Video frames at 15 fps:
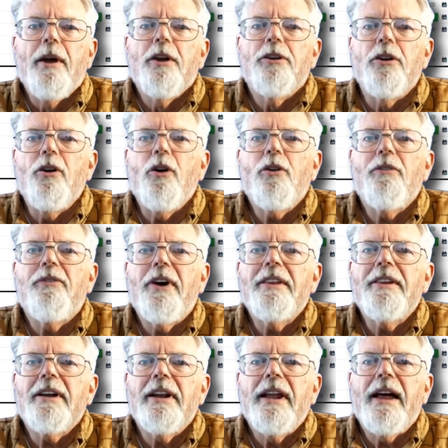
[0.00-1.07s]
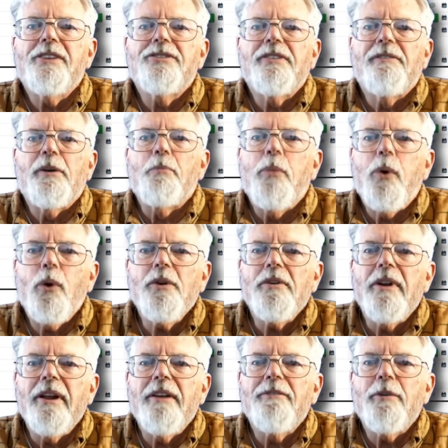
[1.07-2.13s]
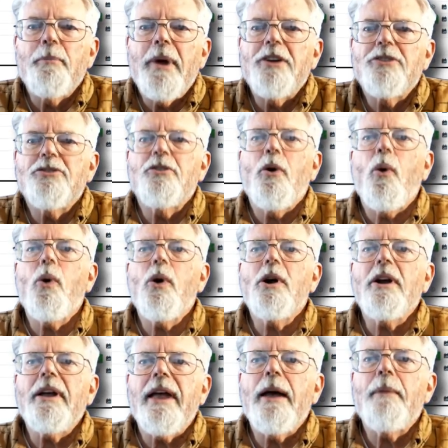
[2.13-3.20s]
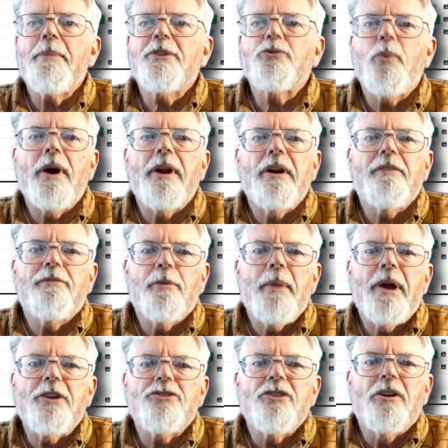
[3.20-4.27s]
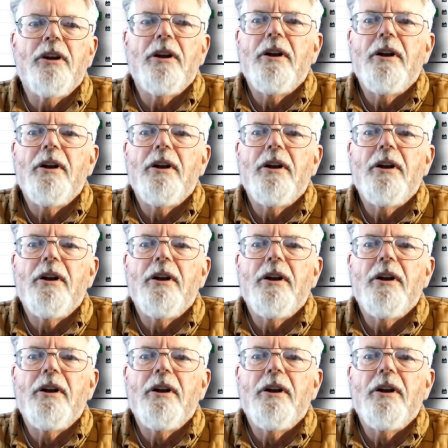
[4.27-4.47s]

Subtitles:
to notify the class of important information or campus-wide information.